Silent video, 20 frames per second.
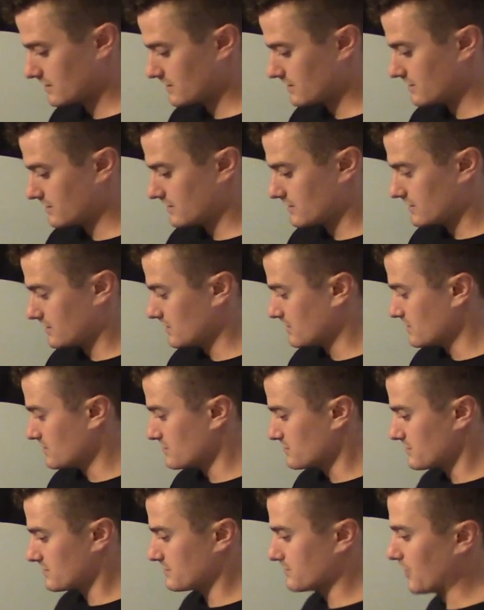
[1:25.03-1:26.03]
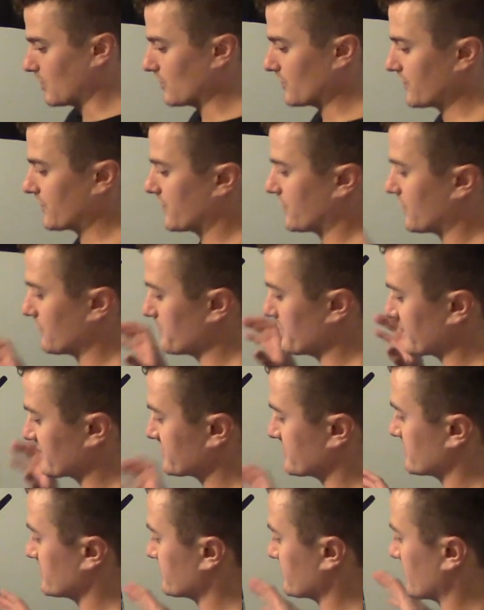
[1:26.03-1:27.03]
900. Both
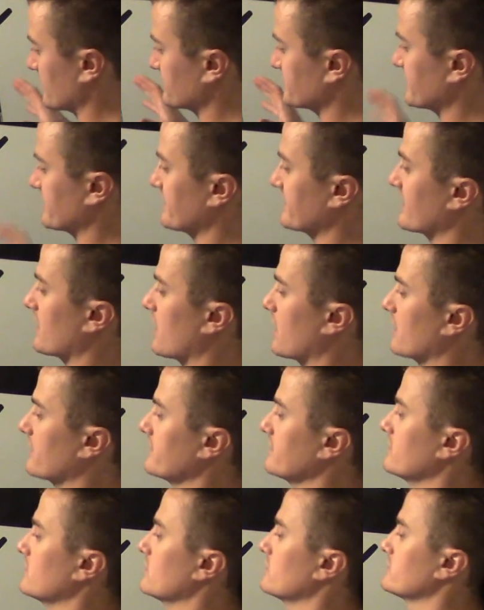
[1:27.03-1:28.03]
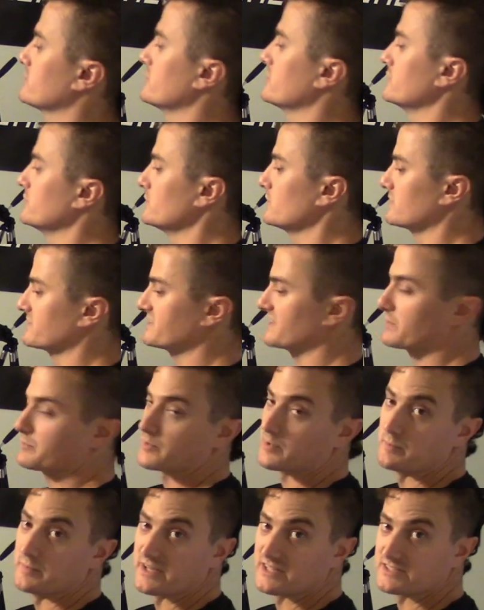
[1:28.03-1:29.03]
mixers are sending audio to a
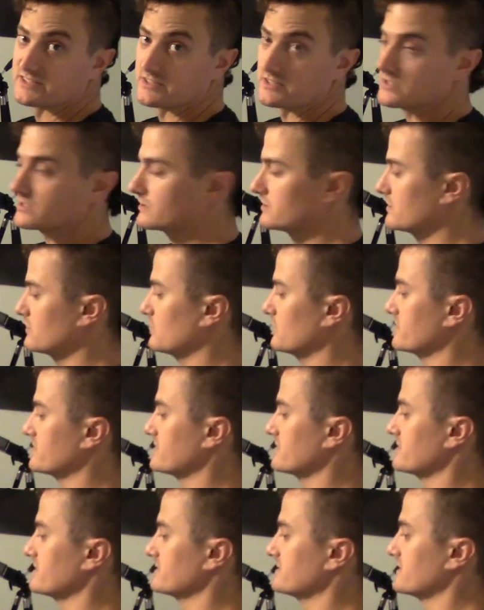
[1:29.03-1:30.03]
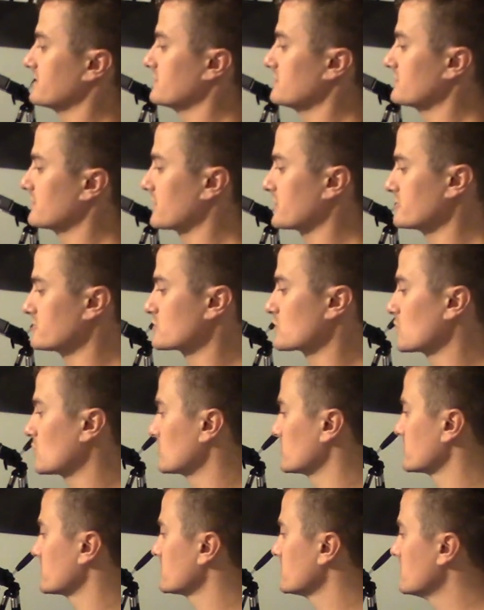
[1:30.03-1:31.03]
separate mixer, which is a
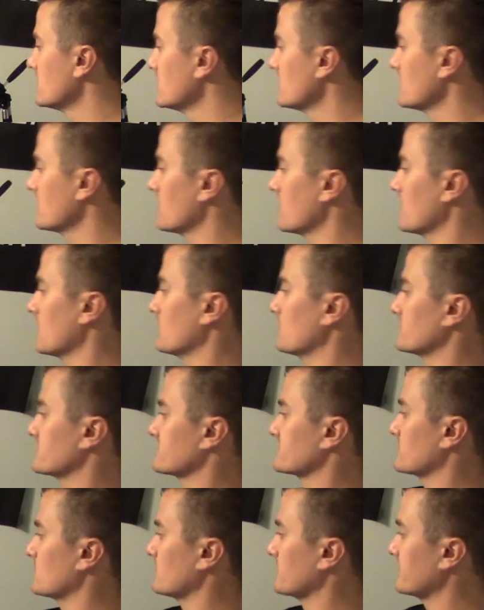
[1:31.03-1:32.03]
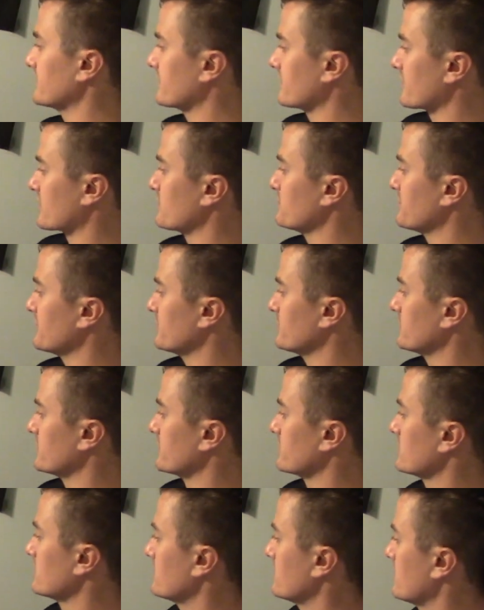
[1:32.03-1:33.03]
controller, which is going into the
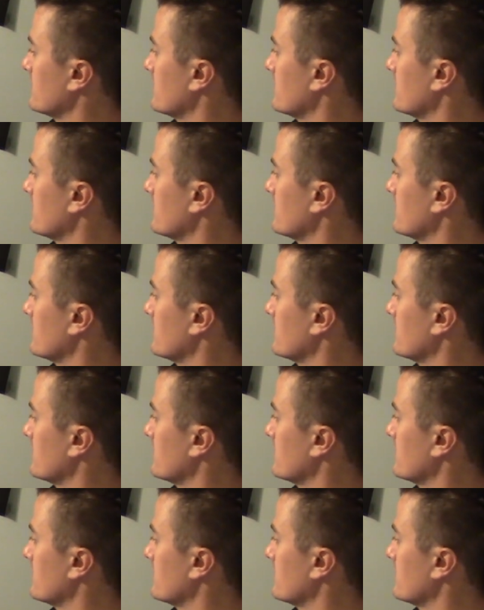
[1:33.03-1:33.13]
computer.